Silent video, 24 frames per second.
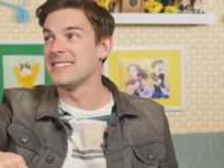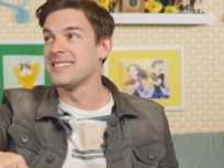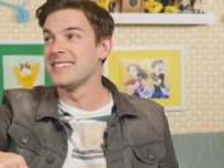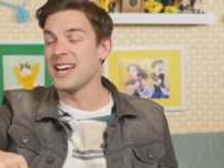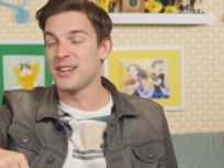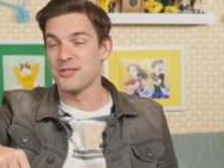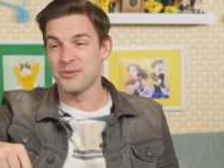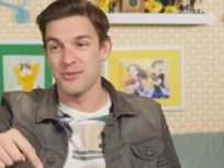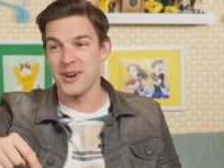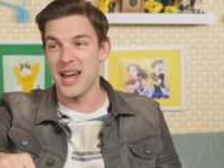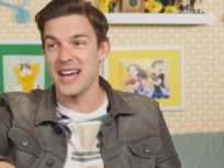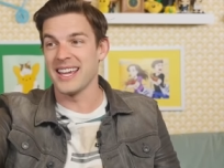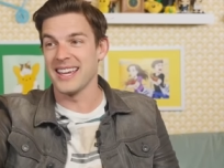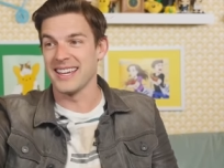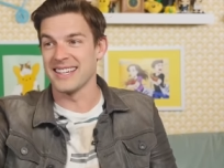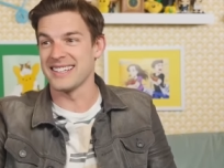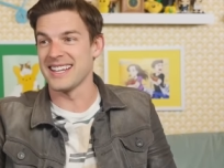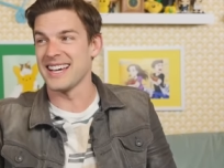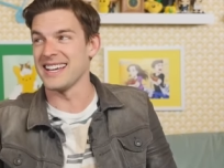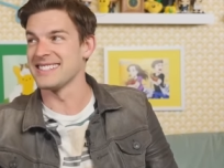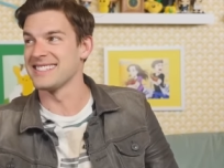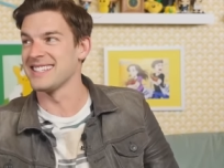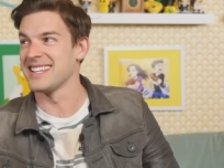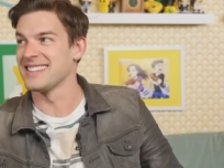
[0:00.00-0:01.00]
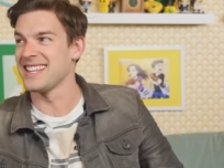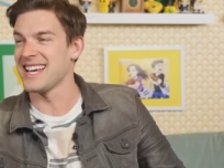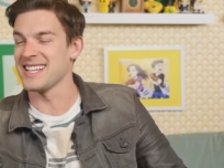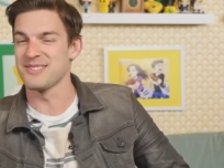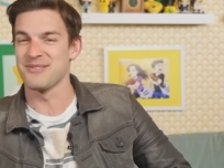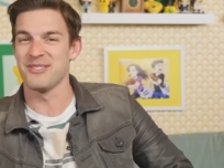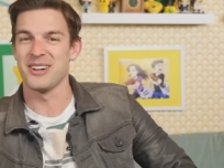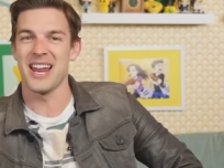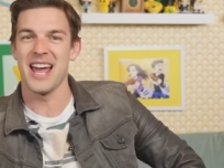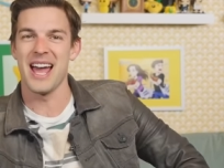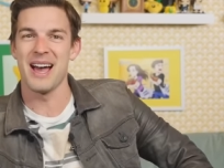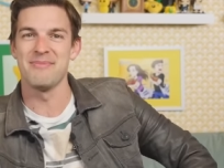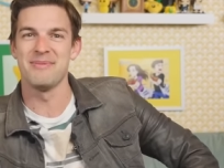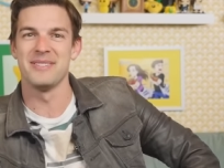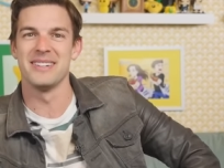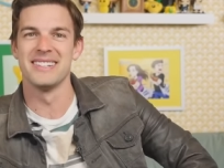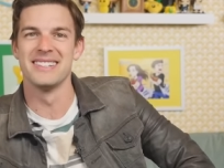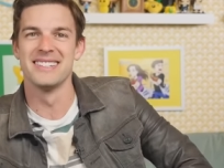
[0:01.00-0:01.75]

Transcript: and recognize that that's what happened?